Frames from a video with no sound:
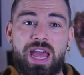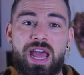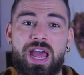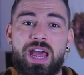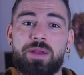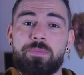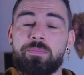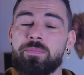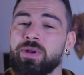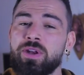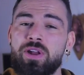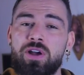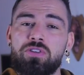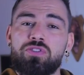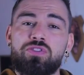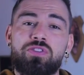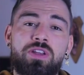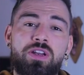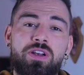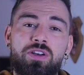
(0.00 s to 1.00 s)
and
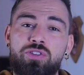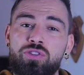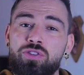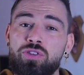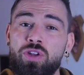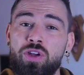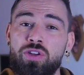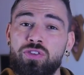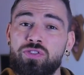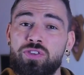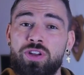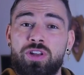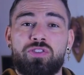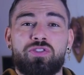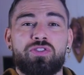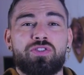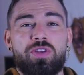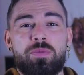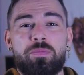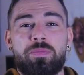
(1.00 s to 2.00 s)
minoxidil does not
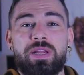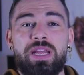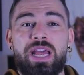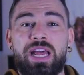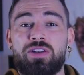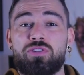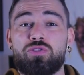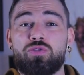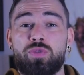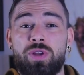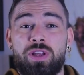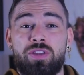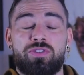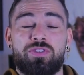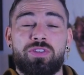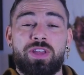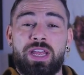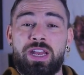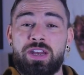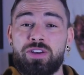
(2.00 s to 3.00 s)
simply
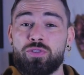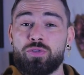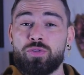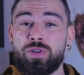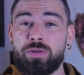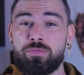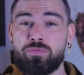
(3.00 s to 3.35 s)
address the endocrine